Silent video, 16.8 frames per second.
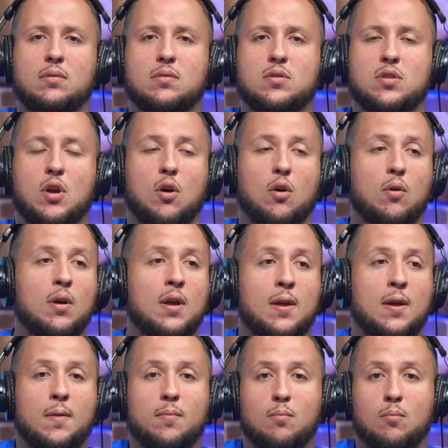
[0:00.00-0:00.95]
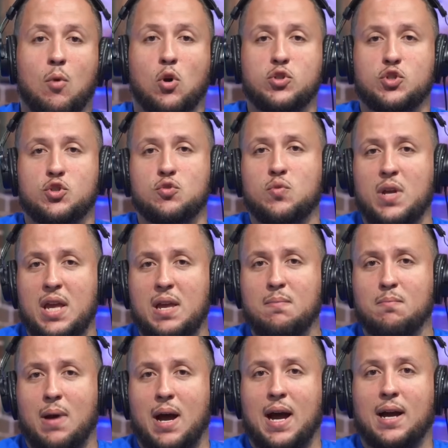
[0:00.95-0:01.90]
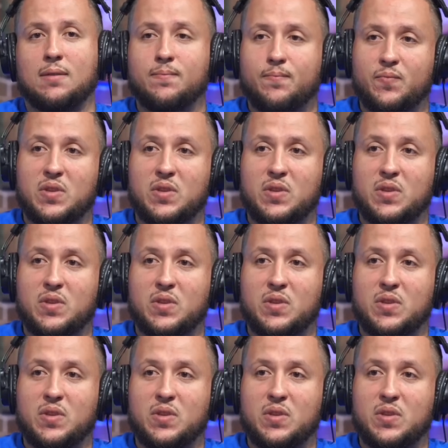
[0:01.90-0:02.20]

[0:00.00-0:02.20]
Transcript: So Mojuba,